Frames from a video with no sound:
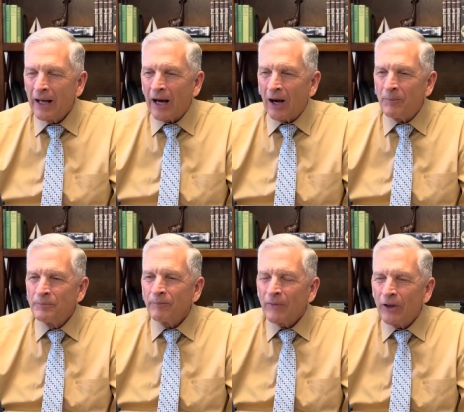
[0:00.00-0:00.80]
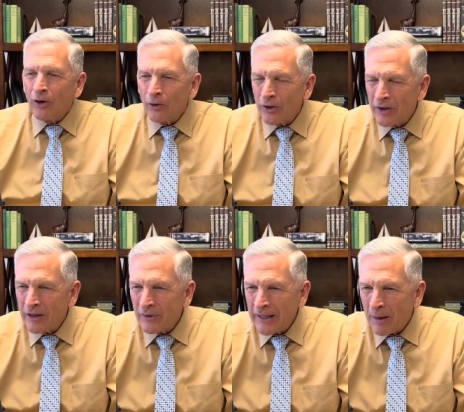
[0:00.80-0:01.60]
Uh, you know, you're
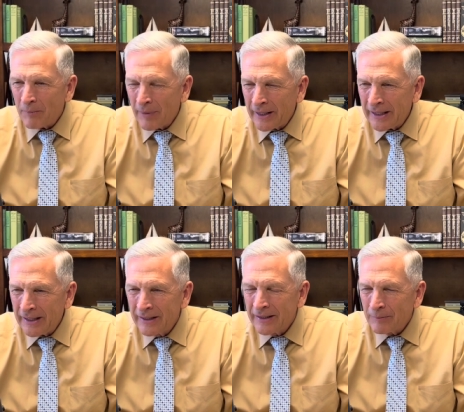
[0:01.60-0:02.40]
giving that money.